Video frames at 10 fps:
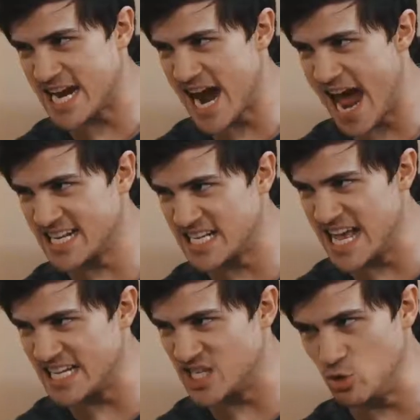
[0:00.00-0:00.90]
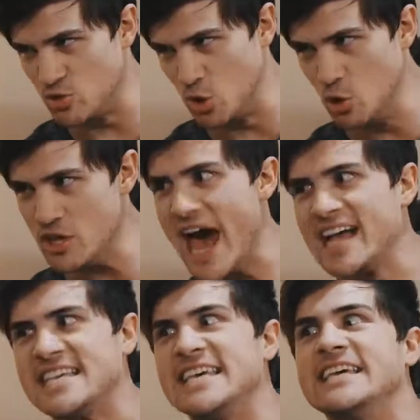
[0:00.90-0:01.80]
Can't let you do
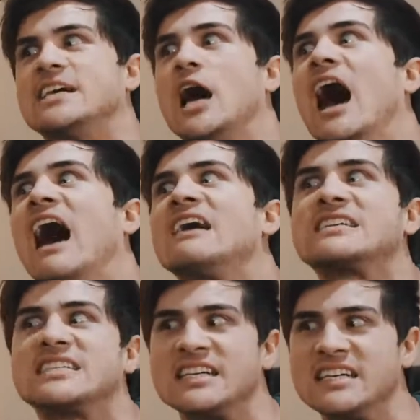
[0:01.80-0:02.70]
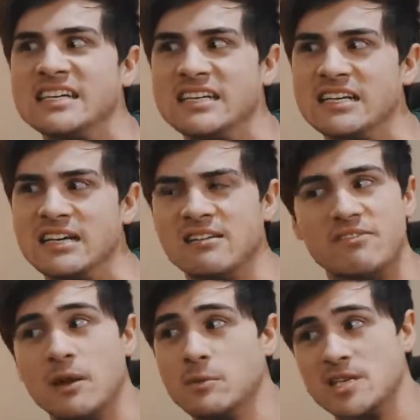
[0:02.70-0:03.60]
that, Hecox.
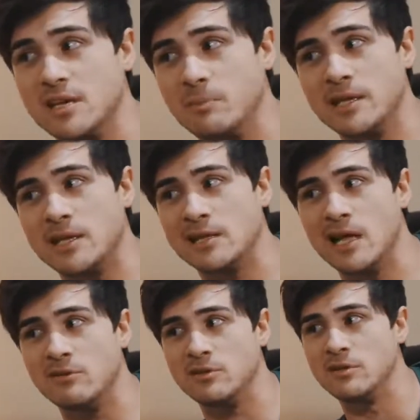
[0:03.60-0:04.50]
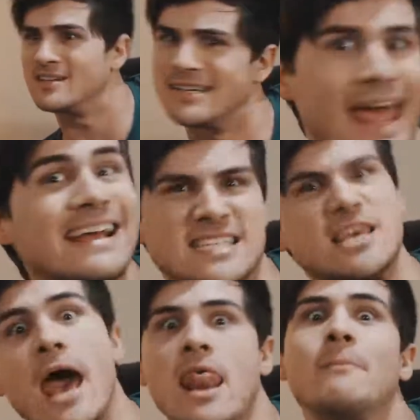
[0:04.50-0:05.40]
If anyone's gonna beat that level,
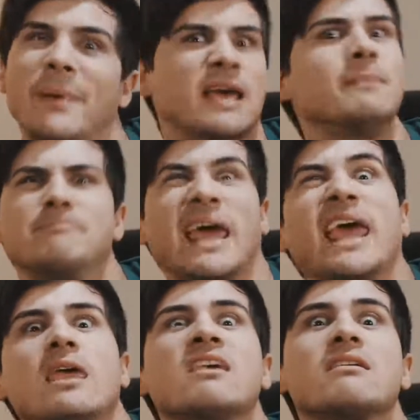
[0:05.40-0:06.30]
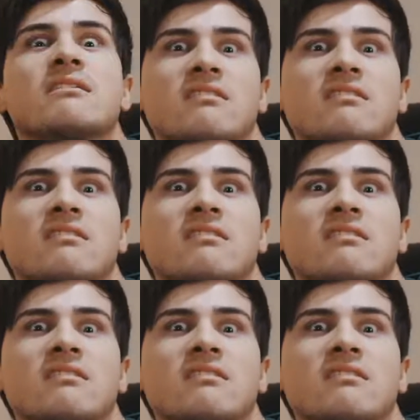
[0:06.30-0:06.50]
it's gonna be me.